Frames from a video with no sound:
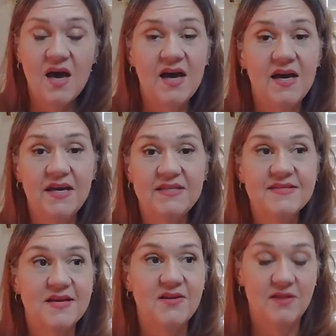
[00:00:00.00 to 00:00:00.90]
I
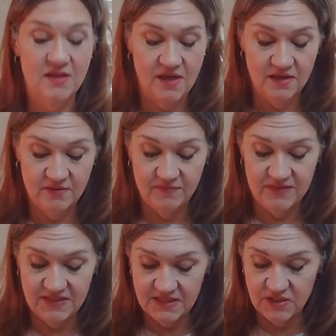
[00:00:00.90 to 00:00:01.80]
sell a lot of
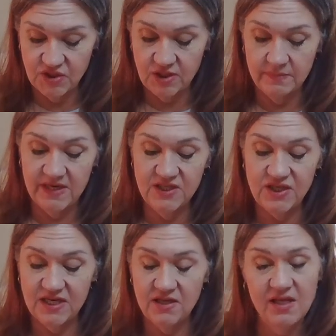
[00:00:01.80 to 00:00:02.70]
vintage on my channel.